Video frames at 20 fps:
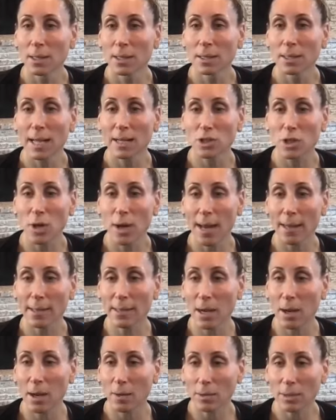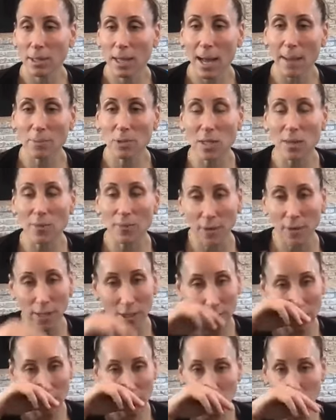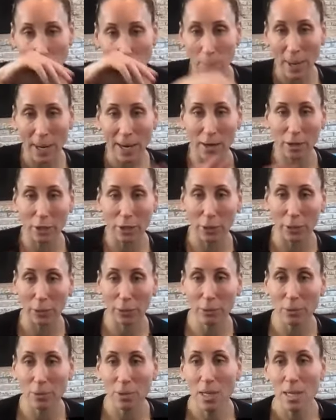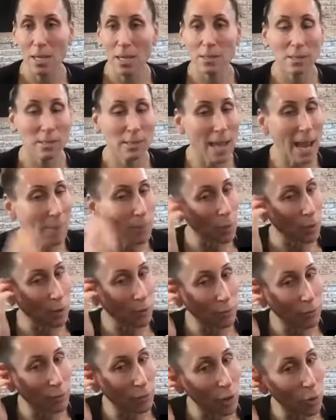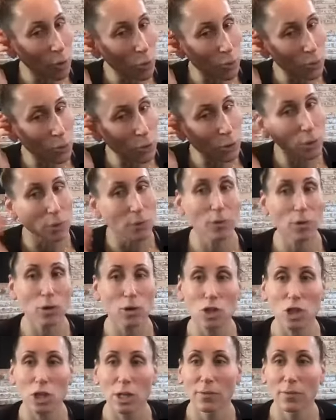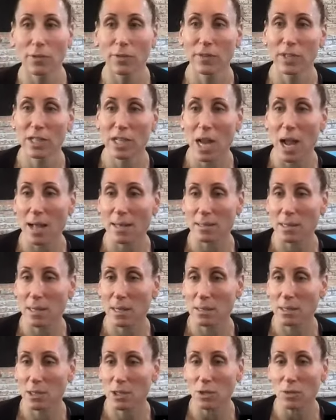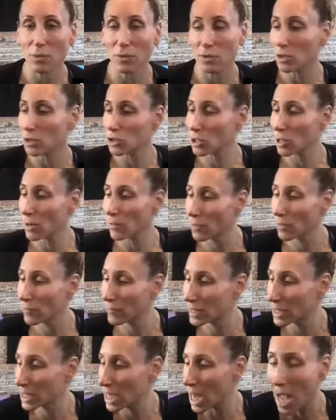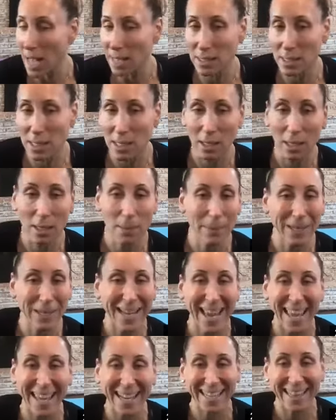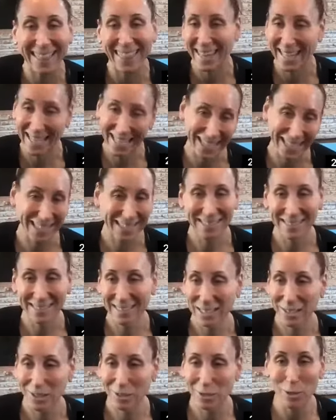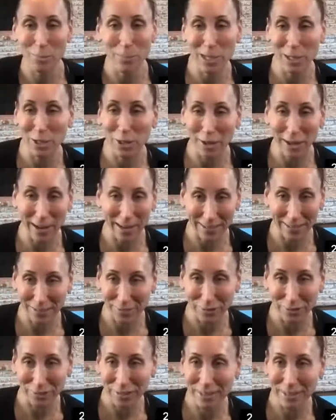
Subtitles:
Let your head go. Come to the fingertips, prepare you. Step or float through your version of a vinyasa. So your version of a vinyasa can be anything. You can be creative.